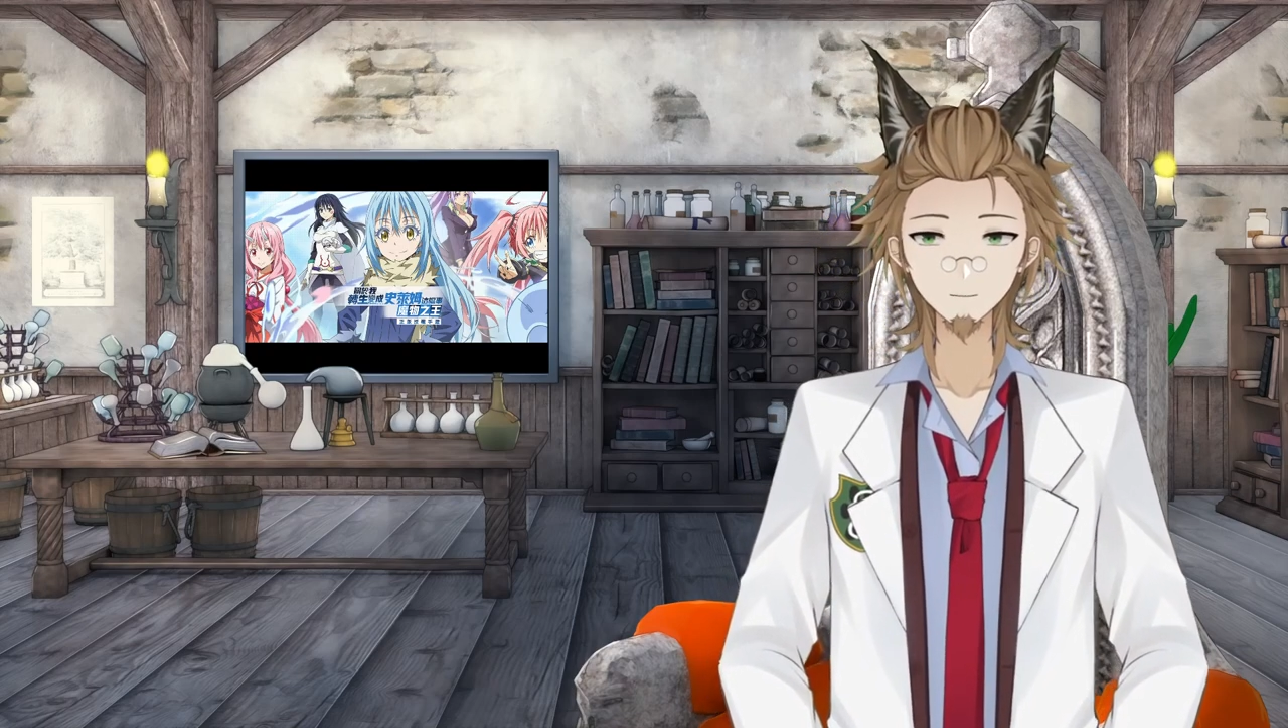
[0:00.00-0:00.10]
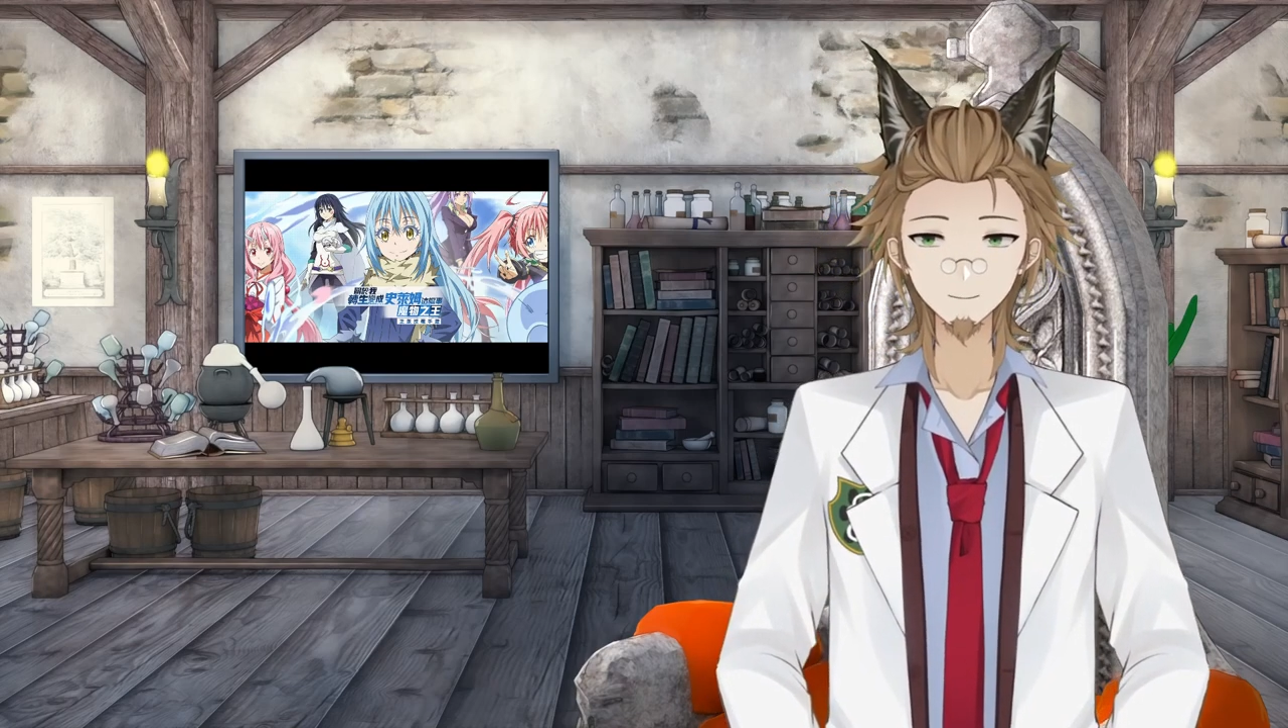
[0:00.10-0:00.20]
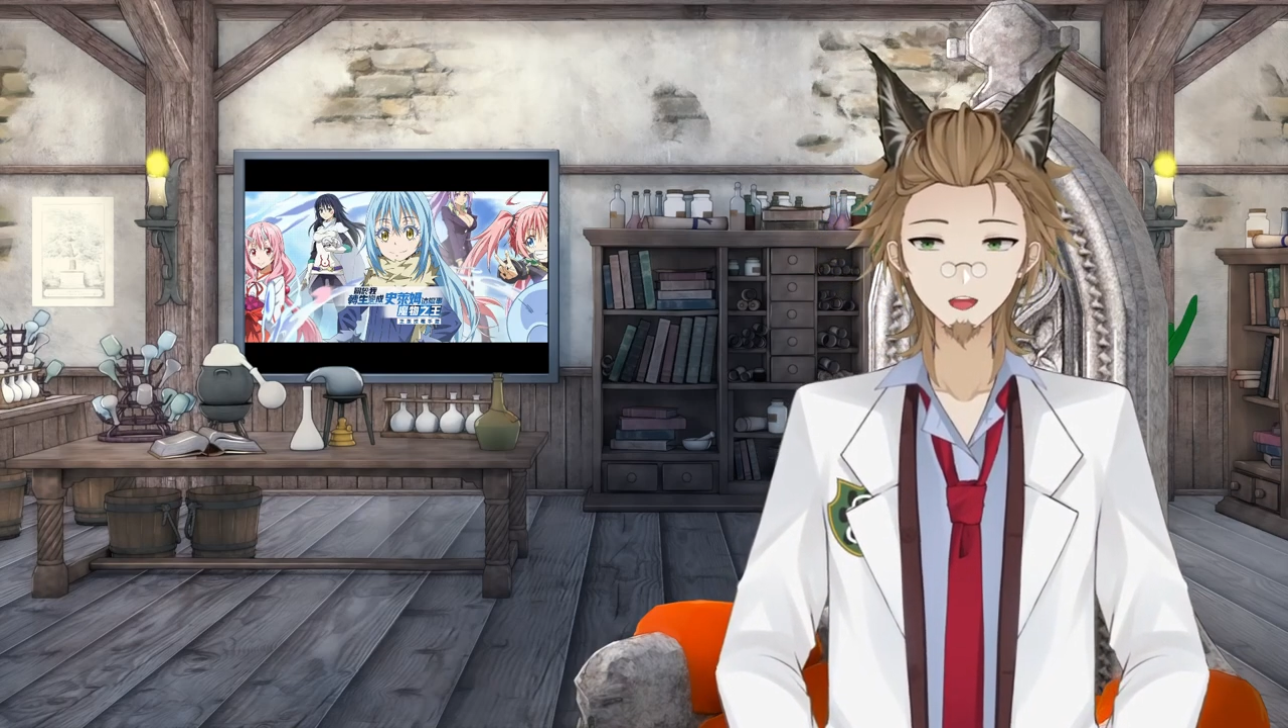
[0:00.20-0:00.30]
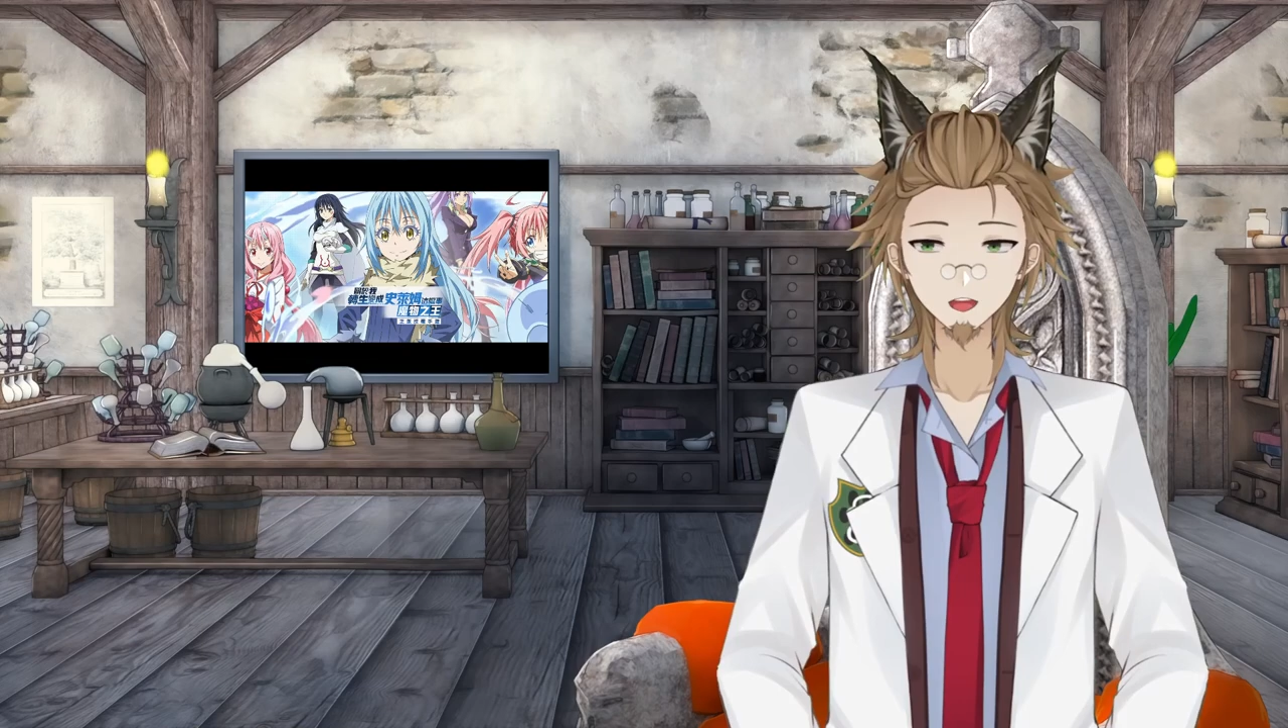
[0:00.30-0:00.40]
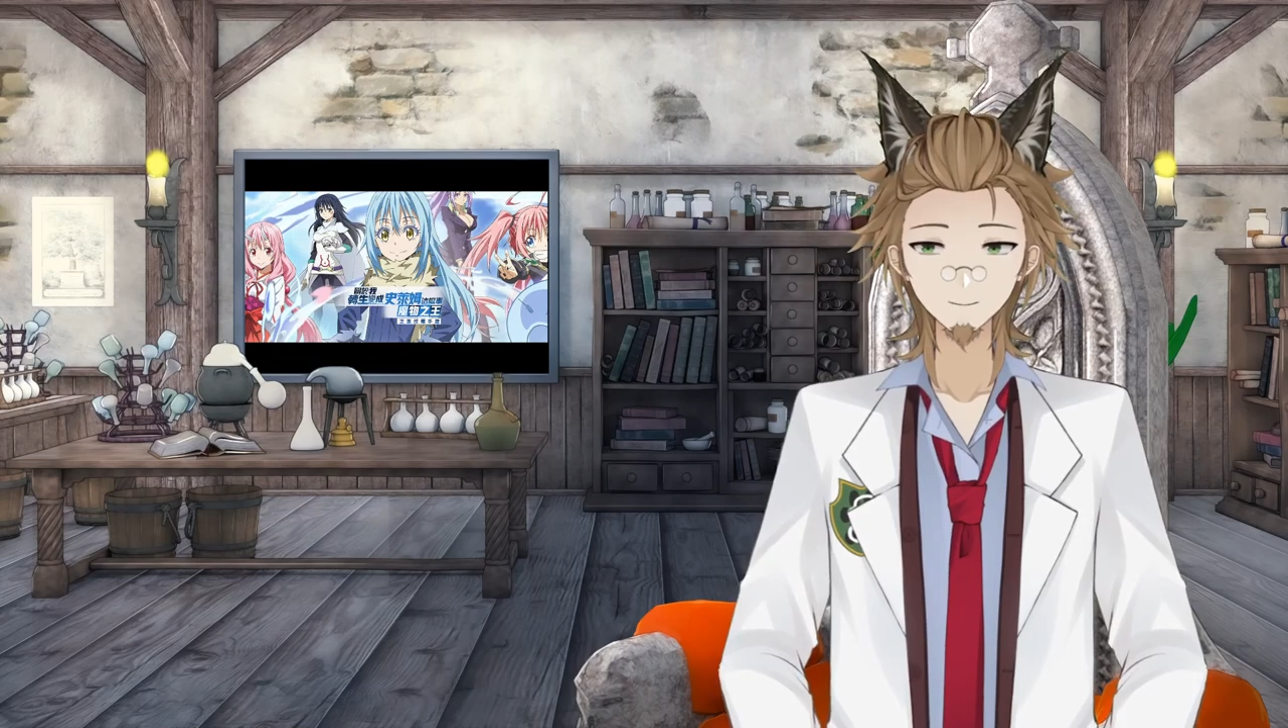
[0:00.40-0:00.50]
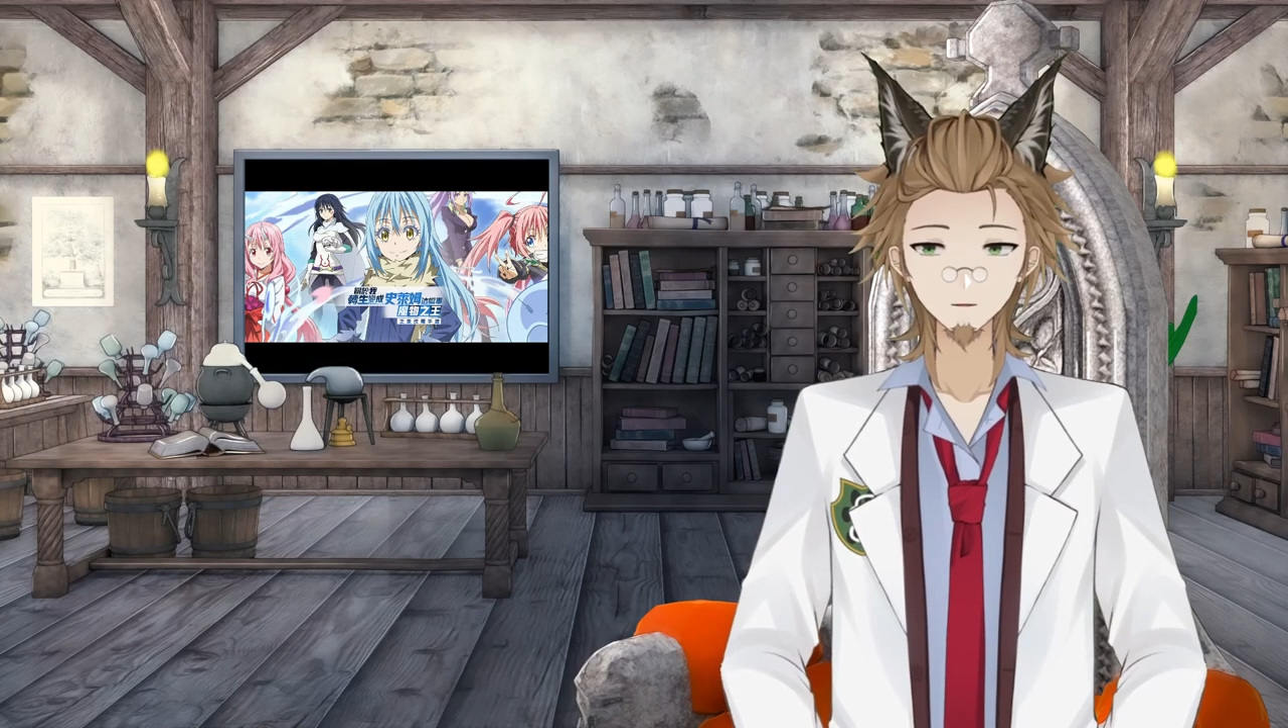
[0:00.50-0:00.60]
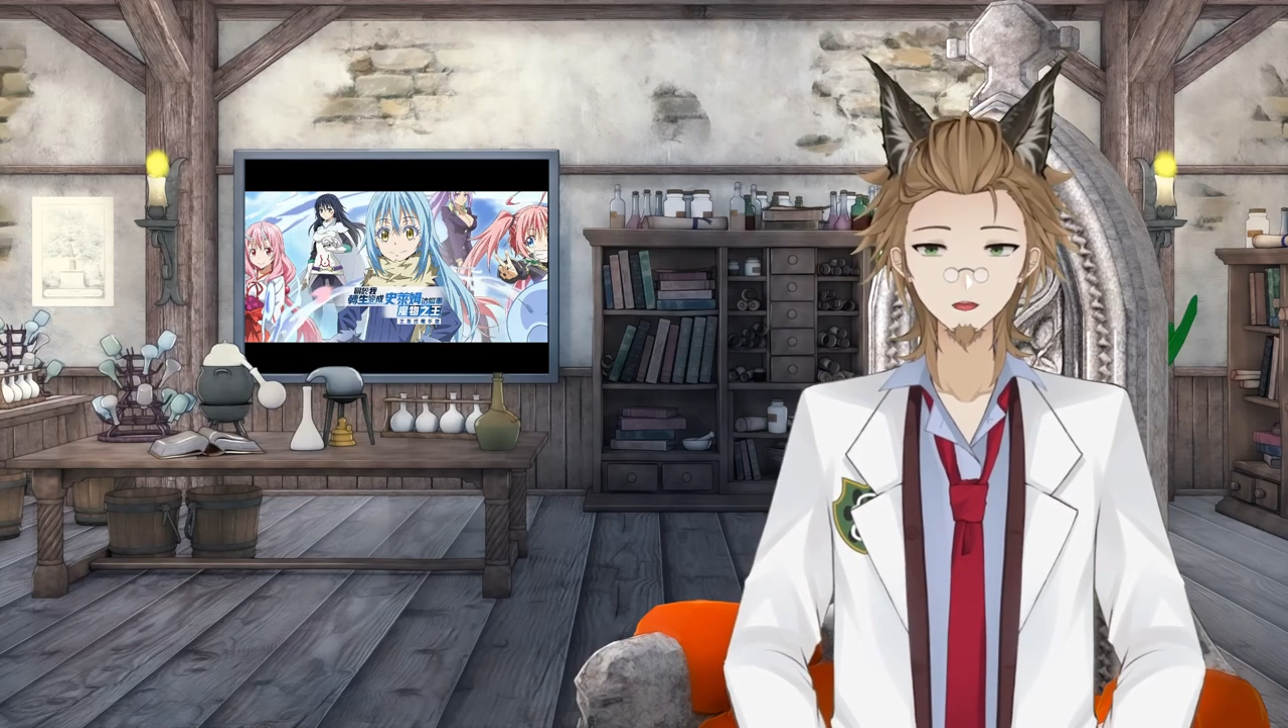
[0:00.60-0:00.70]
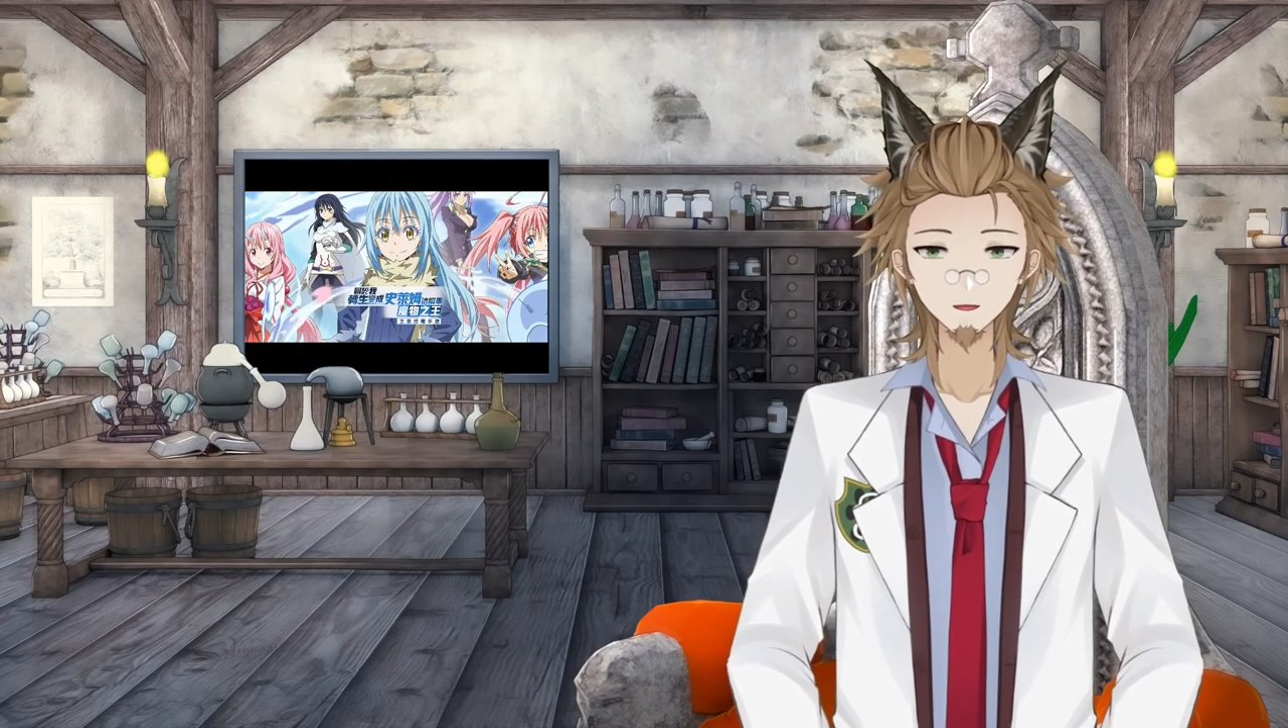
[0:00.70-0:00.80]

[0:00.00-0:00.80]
god, it's Pog.